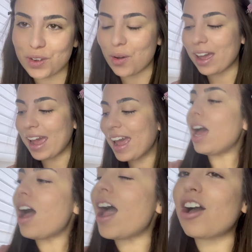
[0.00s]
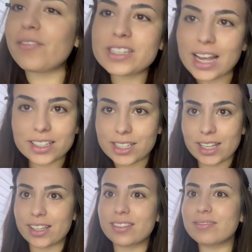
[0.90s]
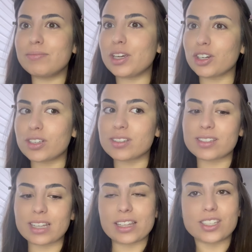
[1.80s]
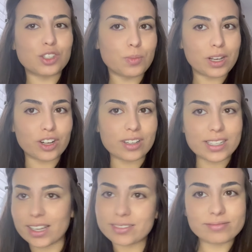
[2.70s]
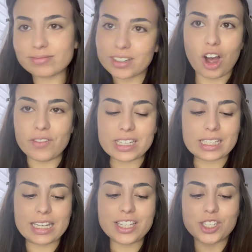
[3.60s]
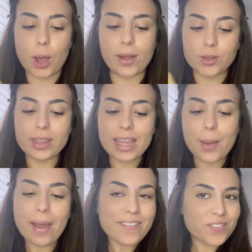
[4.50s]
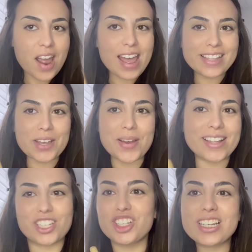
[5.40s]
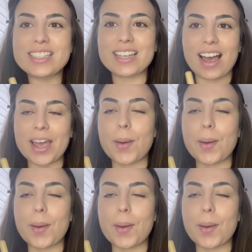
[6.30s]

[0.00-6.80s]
Okay, I obviously had to see, like, Mean Girls, like, this new Mean Girls, like, obviously. So I went with, like, my friends, and we had such a good time.